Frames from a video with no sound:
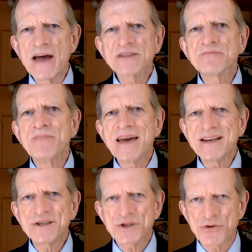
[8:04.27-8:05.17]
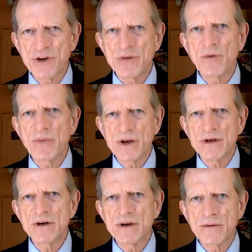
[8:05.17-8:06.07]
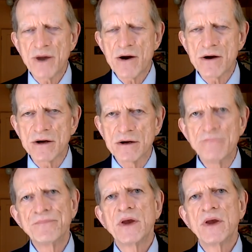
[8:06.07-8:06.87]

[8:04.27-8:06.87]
That's mainstream opinion in America.